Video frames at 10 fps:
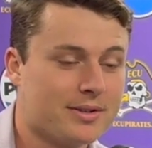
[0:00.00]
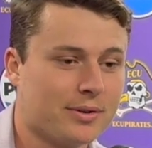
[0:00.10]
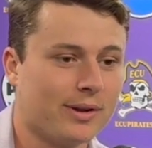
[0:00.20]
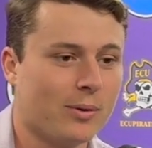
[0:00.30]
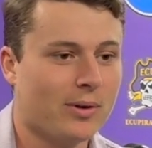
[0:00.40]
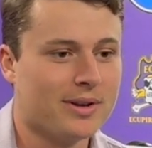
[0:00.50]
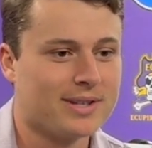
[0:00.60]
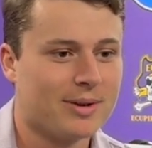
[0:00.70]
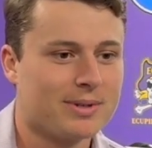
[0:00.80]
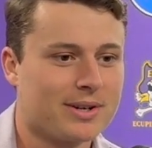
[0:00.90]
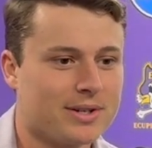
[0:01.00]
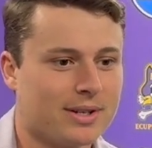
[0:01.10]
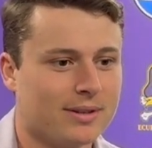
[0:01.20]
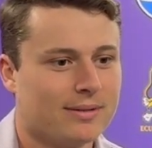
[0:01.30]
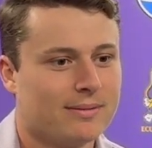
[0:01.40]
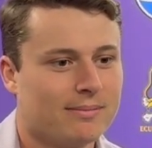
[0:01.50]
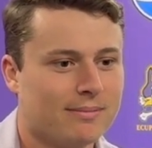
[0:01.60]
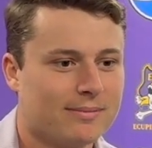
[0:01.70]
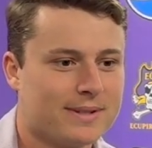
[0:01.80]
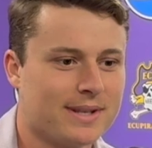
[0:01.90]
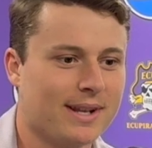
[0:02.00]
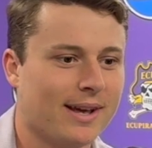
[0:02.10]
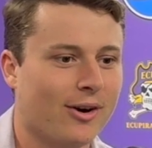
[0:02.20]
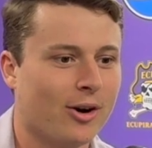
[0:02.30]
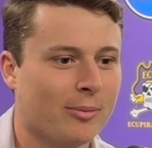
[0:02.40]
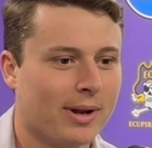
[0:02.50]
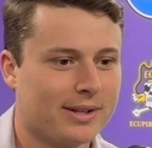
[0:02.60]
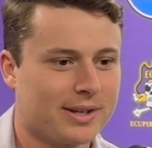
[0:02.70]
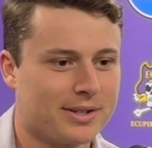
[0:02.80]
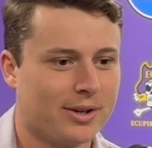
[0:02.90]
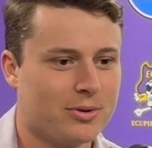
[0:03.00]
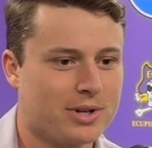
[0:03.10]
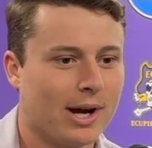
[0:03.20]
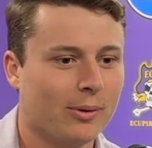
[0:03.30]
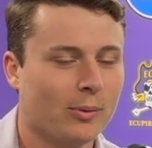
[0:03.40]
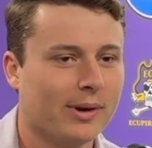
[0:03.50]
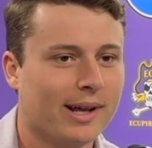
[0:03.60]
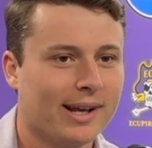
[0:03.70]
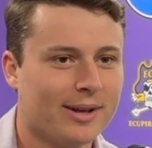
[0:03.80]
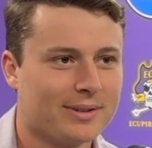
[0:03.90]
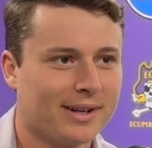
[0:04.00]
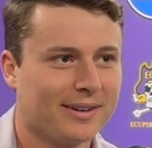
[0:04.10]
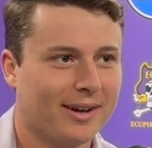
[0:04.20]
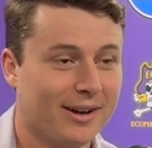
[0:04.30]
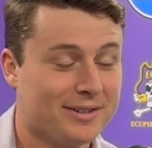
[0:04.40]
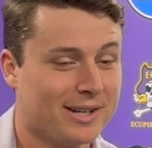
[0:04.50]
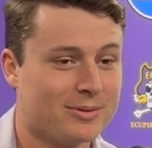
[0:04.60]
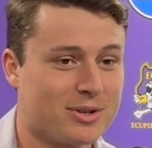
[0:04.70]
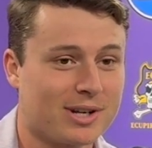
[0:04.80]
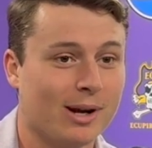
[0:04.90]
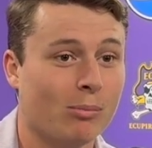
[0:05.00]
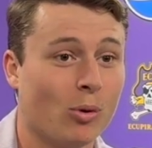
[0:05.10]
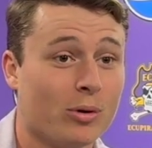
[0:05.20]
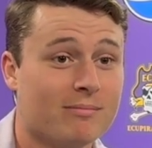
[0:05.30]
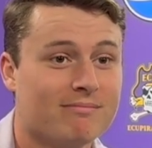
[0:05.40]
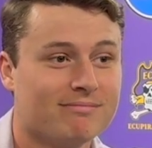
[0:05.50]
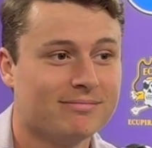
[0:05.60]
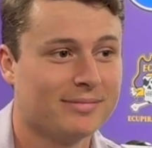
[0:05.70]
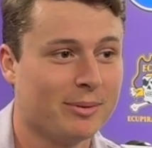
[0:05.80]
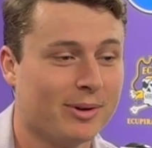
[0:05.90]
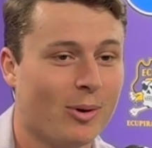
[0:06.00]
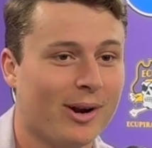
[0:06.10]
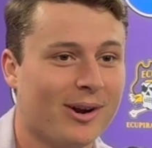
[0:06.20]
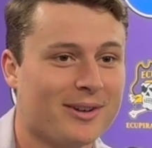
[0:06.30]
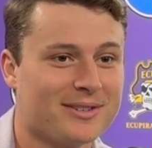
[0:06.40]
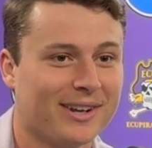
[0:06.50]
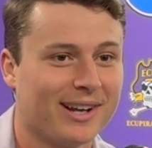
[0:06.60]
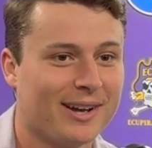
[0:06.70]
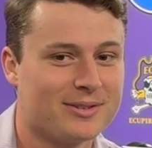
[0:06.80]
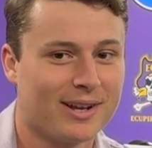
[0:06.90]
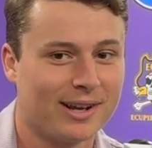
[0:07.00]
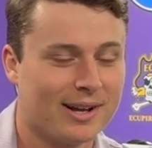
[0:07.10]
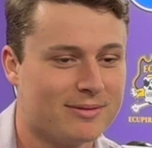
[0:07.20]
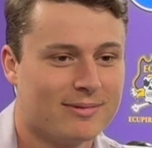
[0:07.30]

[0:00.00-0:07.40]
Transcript: I certainly was. I was actually sitting at home, and I texted Coach Godwin one day, and I was like, honestly, I was just kind of bored, to be quite honest. Like, I was like, I